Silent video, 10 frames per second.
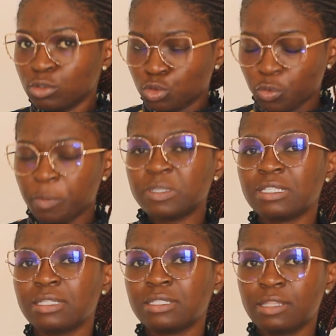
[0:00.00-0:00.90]
to
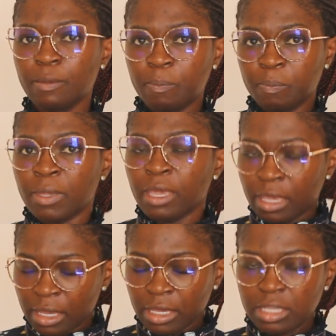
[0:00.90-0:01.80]
represent them
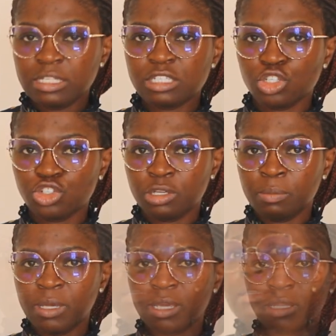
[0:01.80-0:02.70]
in decision
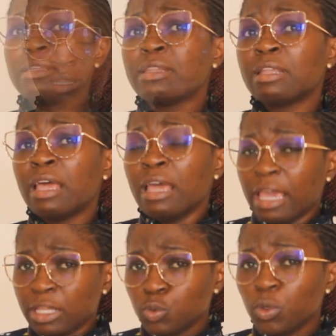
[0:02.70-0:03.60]
making.
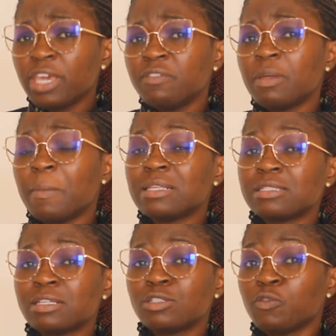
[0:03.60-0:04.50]
It will give them a
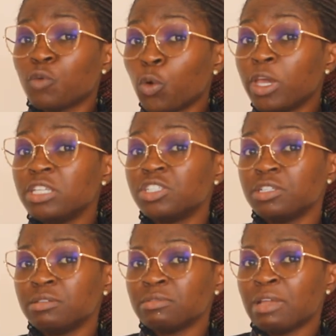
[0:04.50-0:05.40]
sense of
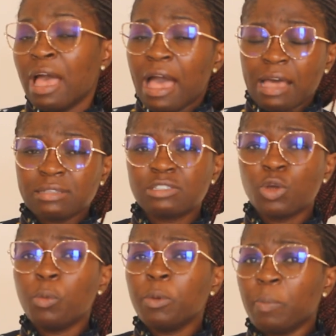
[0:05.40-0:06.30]
cohesion as they
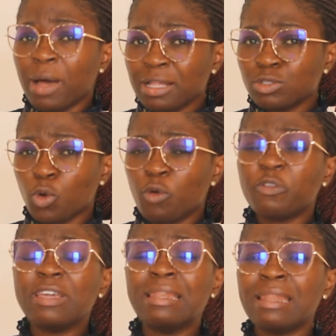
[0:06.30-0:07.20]
will be part of
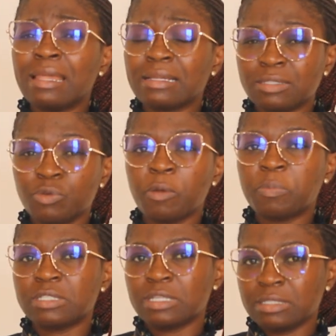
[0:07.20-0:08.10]
electing
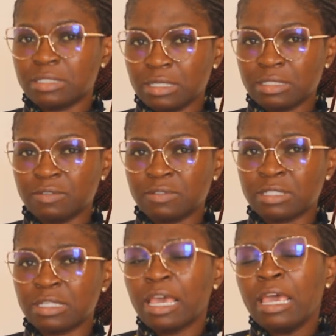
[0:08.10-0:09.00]

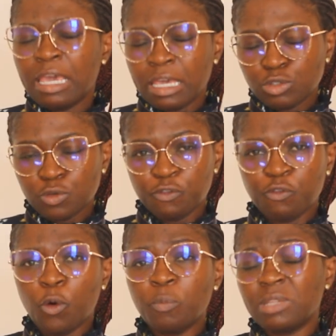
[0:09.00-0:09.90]
representatives to
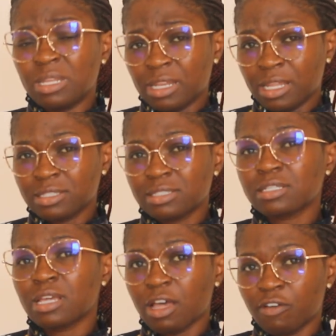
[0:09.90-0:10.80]
form the
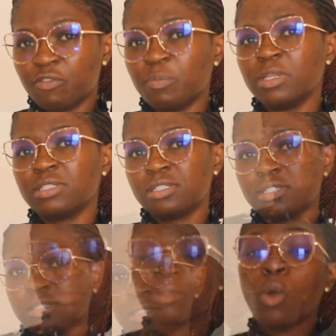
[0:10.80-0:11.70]
next government.